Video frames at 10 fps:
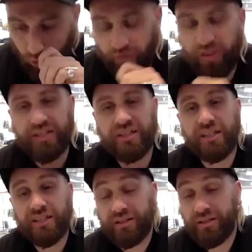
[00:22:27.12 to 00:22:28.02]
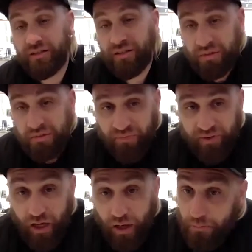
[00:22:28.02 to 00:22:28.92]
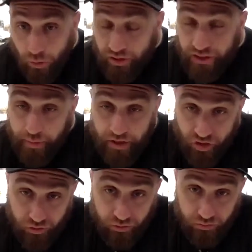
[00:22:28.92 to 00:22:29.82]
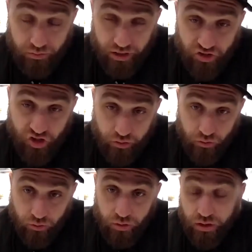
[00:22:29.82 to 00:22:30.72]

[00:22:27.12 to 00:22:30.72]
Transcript: of these things are multidimensional in general,